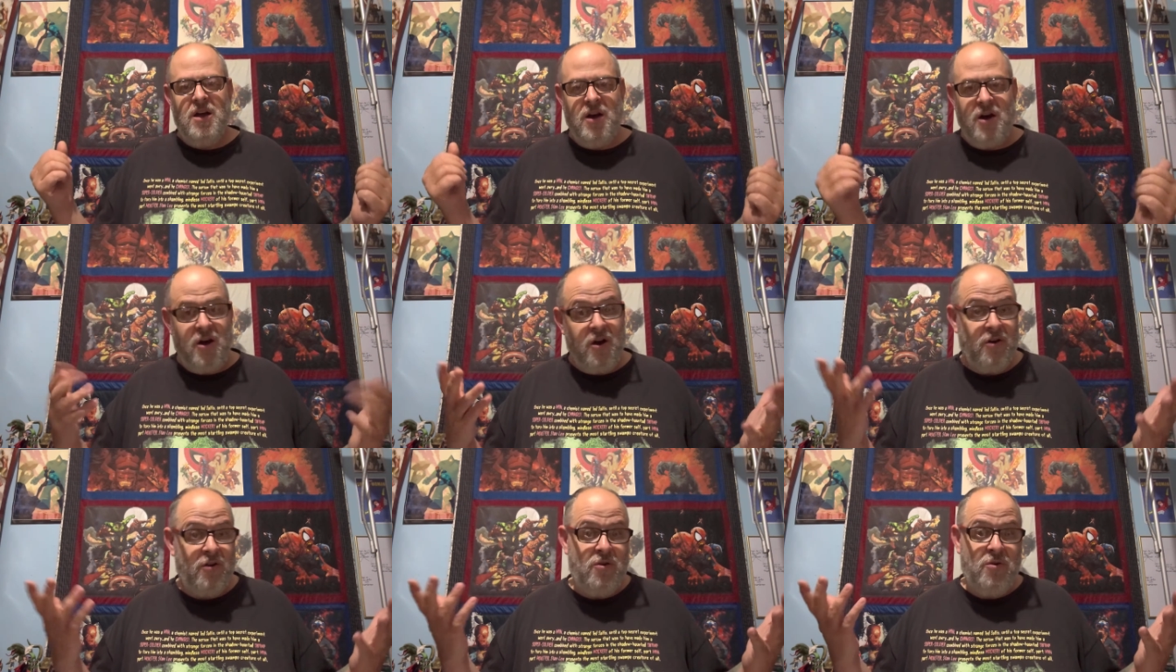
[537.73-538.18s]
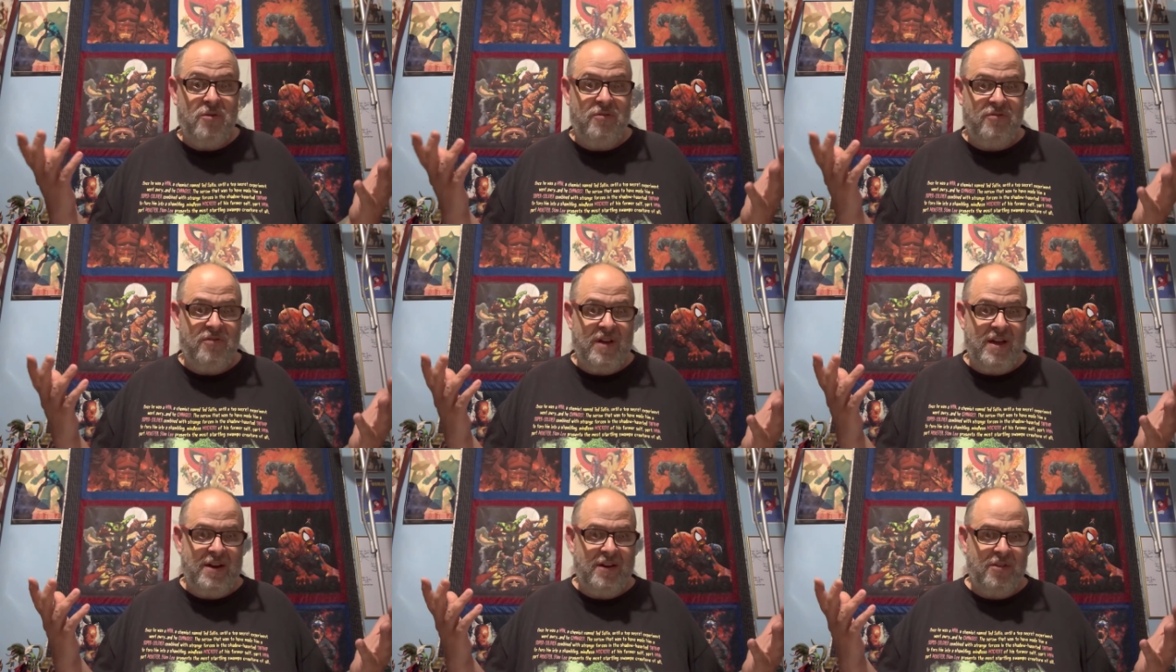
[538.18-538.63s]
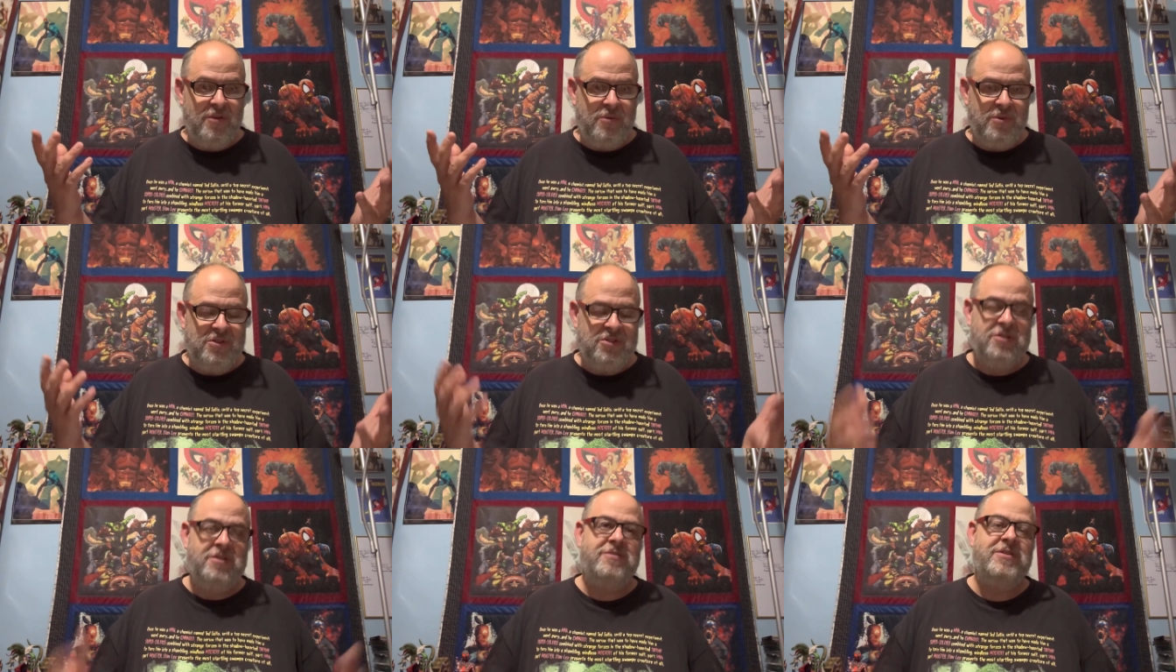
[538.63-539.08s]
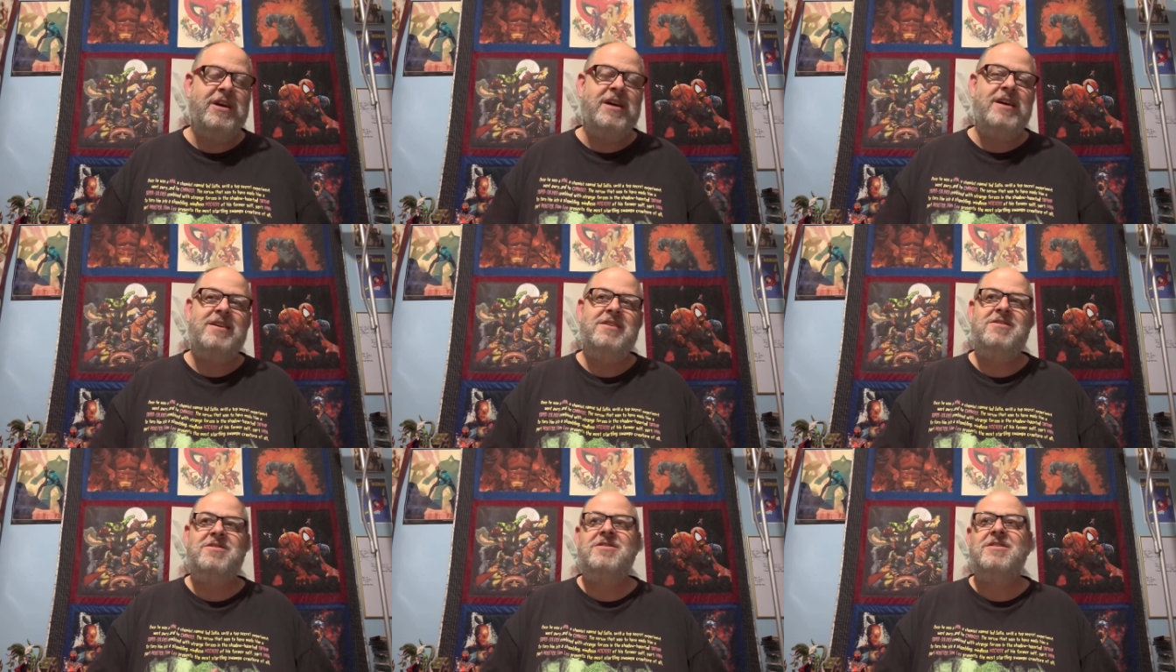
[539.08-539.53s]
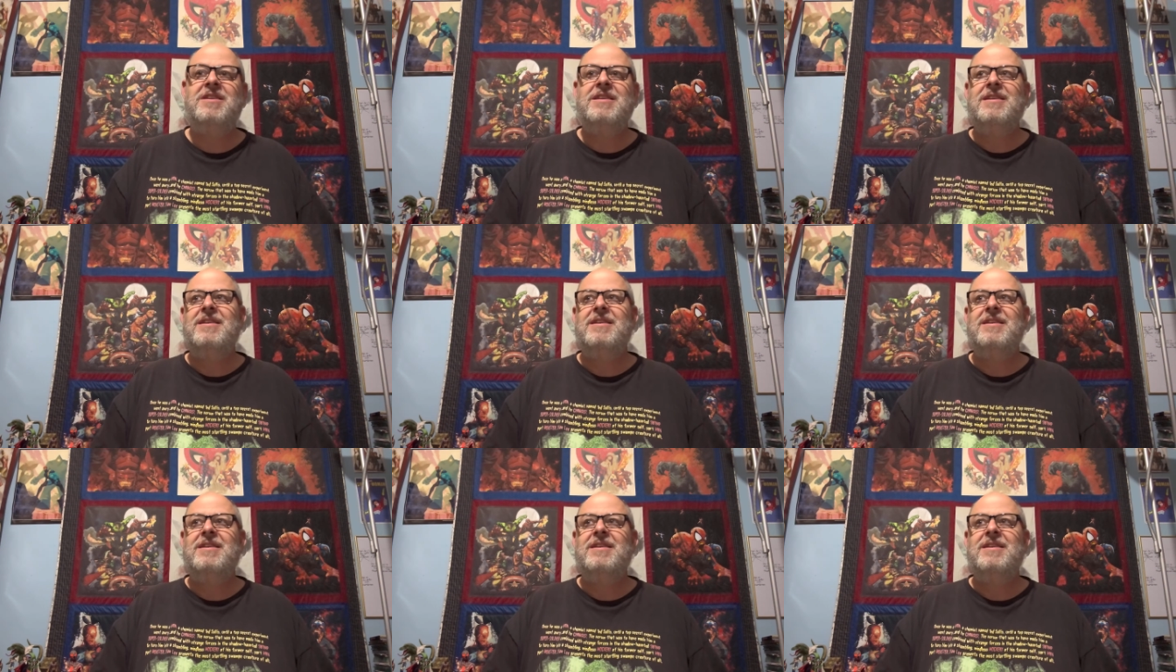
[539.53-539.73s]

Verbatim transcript: Are you a fan of The Wizard of Oz?